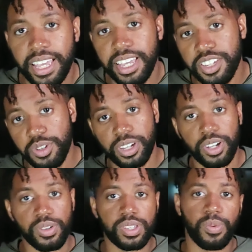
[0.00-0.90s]
is you can
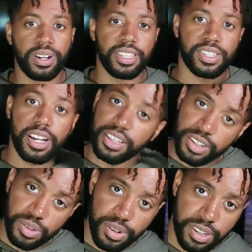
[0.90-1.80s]
go to one of these other
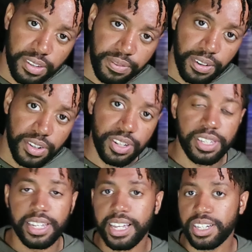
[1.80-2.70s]
sources first
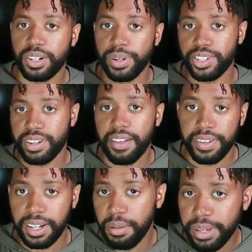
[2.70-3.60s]
just to get quick
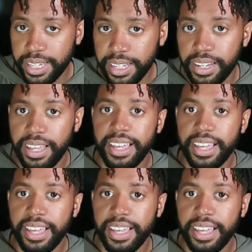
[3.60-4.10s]
traffic coming in.